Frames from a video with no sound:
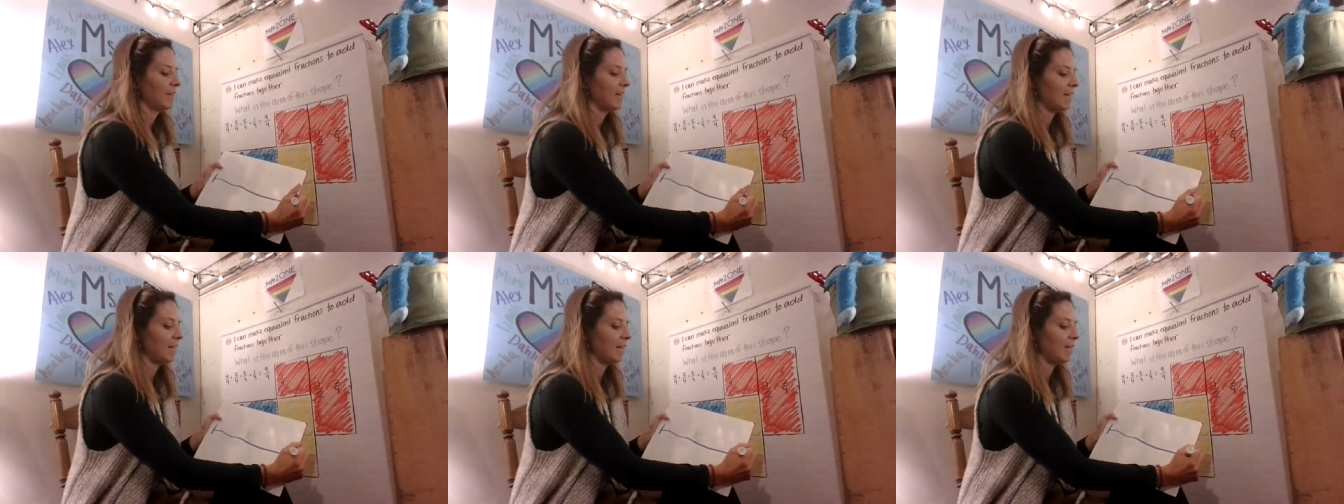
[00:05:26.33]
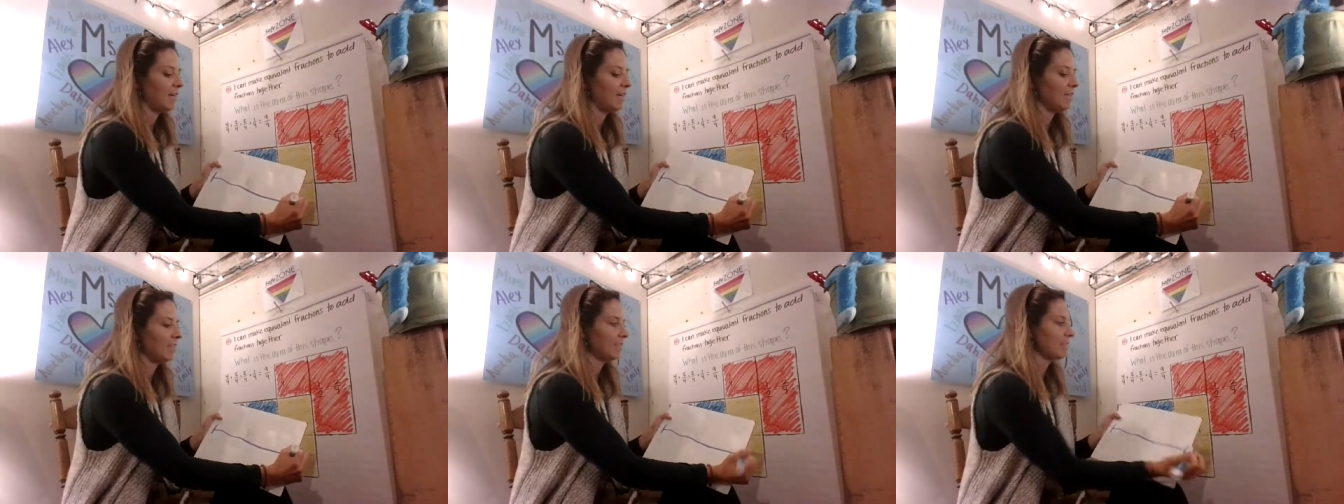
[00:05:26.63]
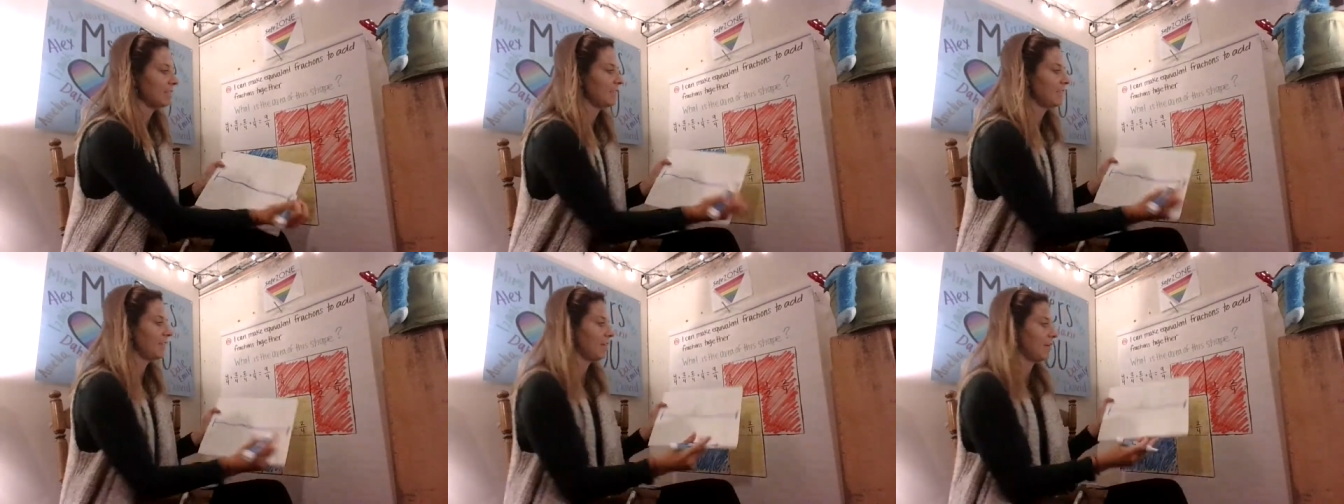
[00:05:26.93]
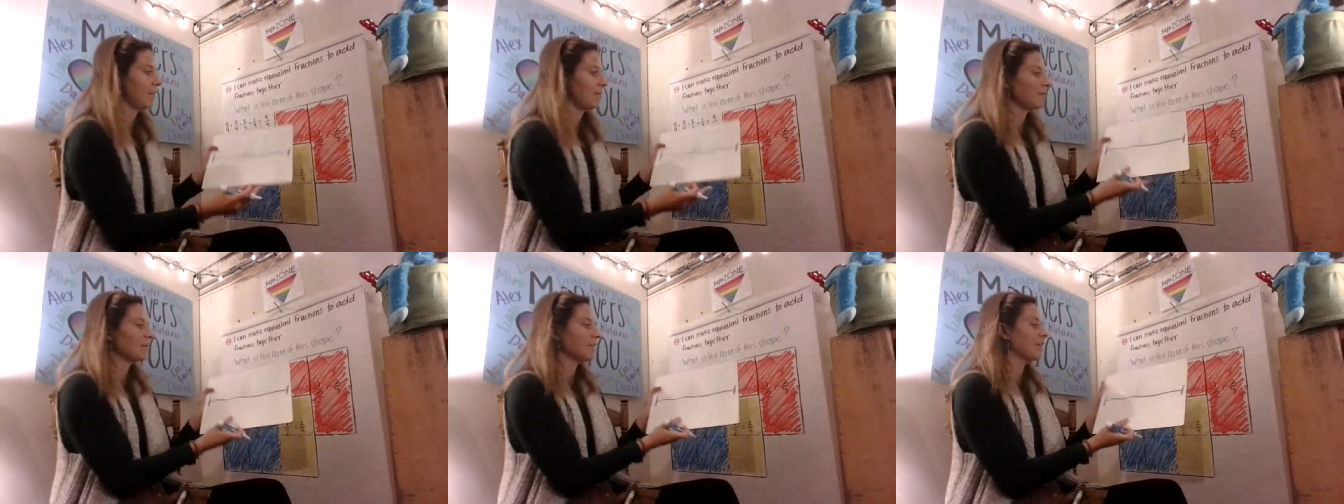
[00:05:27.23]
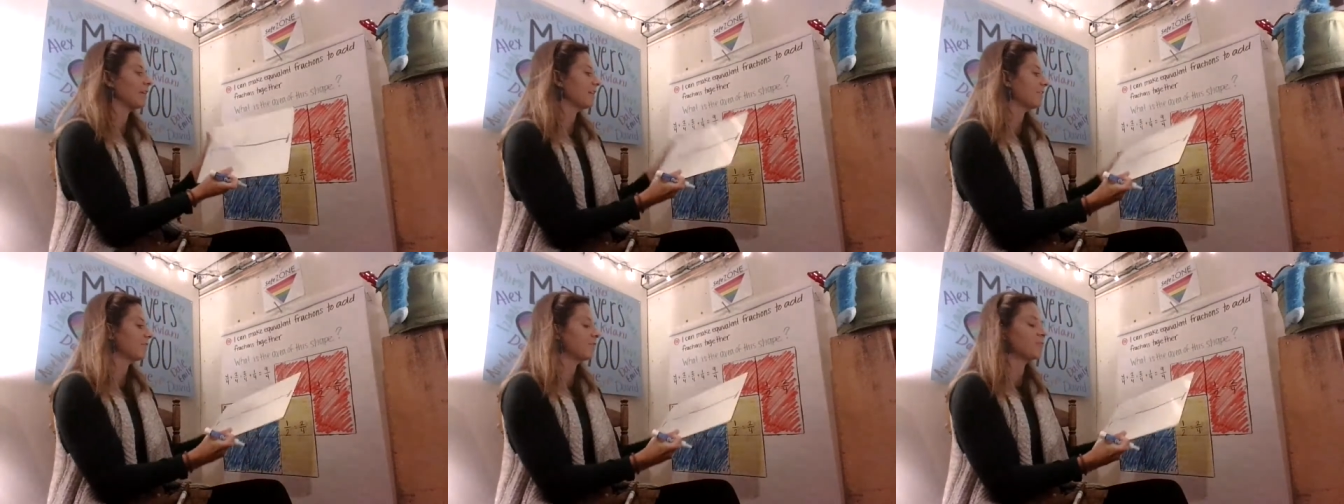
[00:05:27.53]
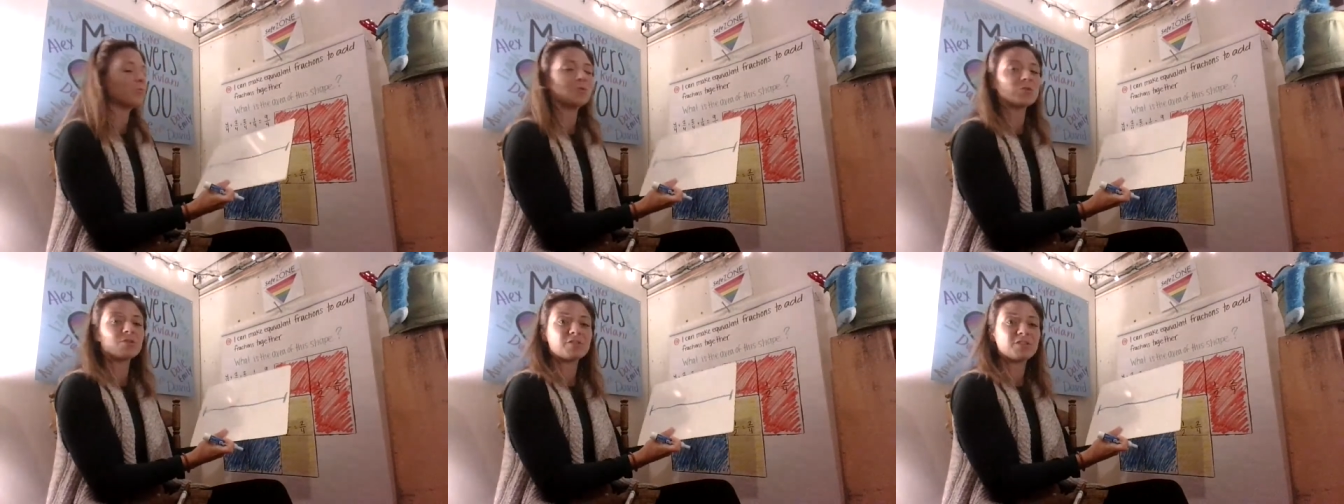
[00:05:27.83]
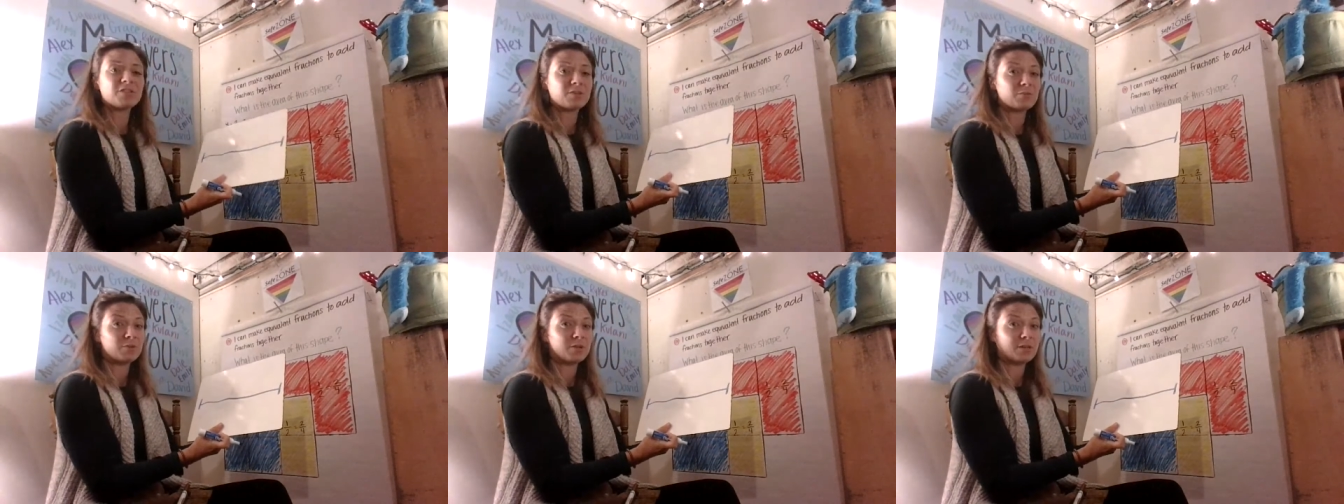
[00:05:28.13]
I can tell I'm going to have more
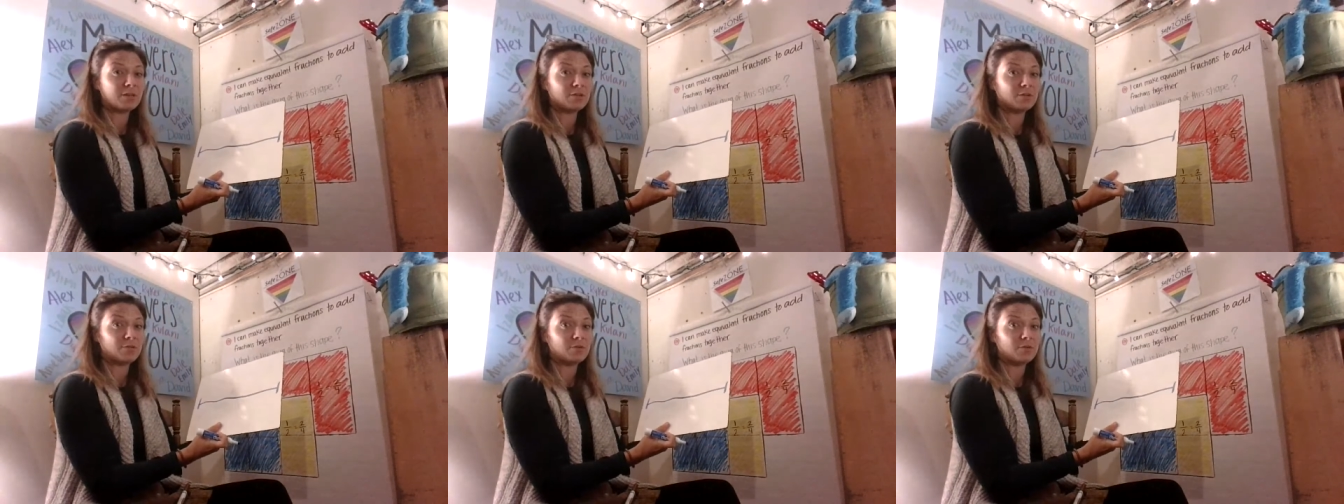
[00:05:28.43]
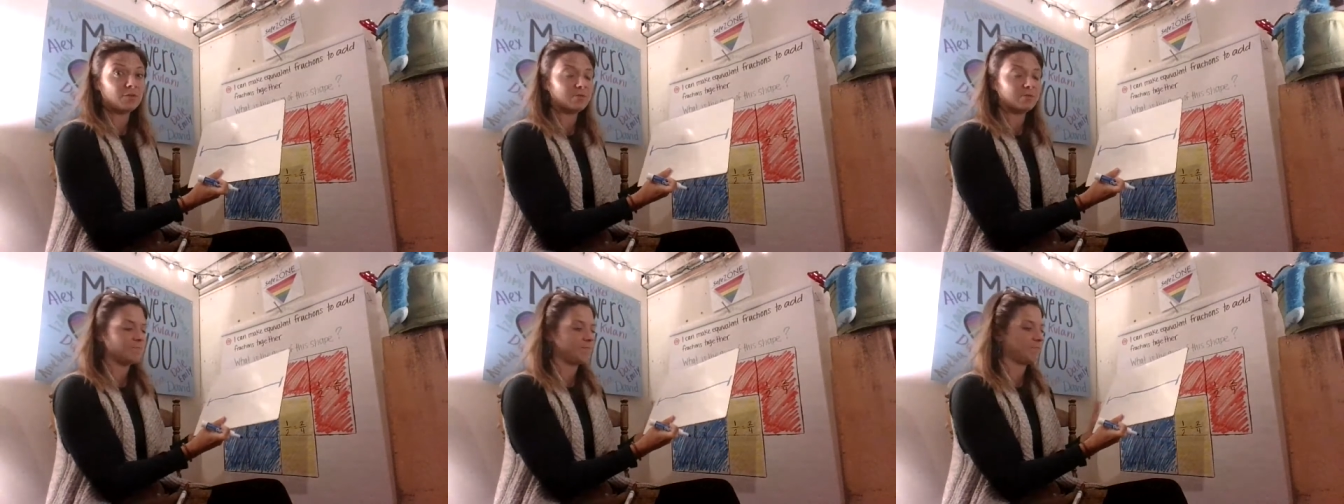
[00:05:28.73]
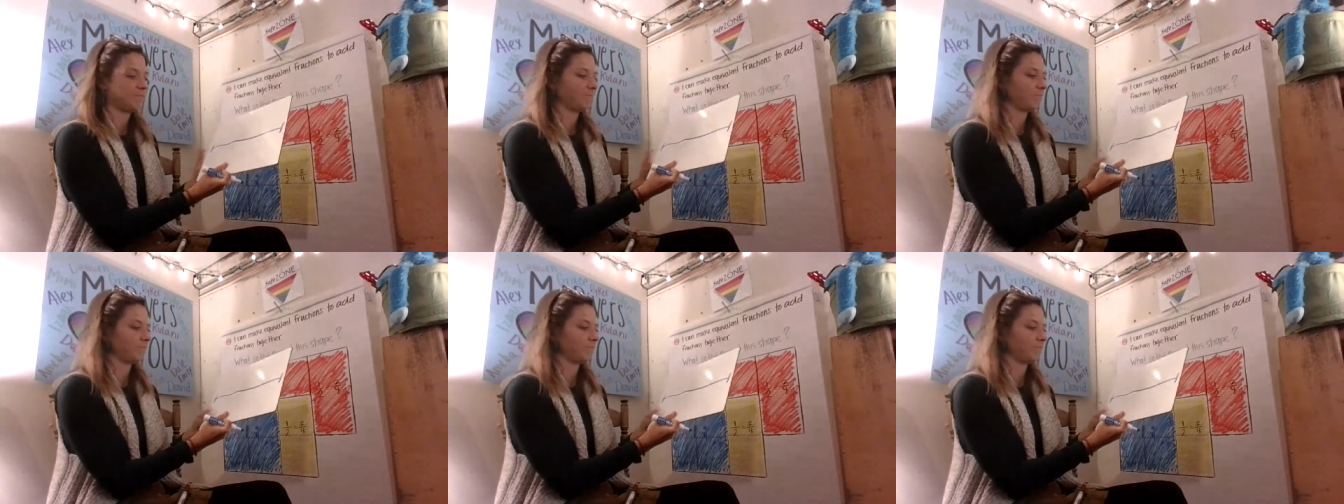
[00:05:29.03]
than one whole.